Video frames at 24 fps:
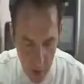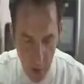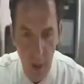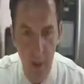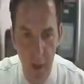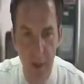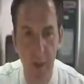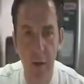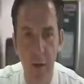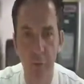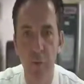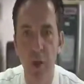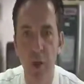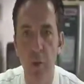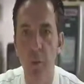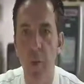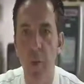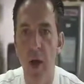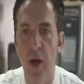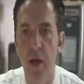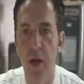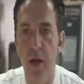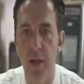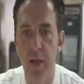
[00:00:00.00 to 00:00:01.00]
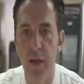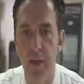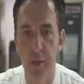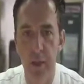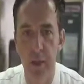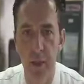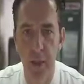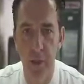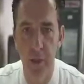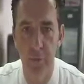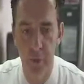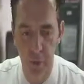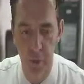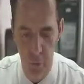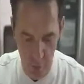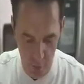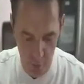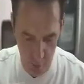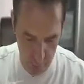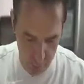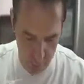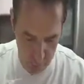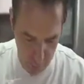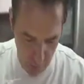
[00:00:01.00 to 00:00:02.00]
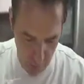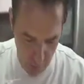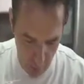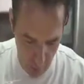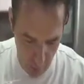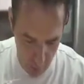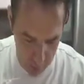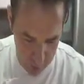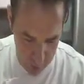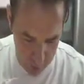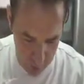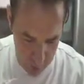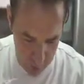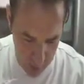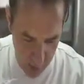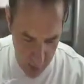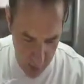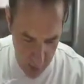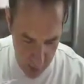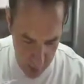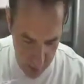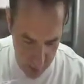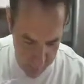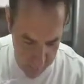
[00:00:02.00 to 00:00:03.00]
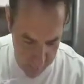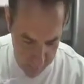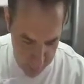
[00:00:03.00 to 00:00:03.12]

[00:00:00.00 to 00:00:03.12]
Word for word: And then we are marinating it for 24 hours in the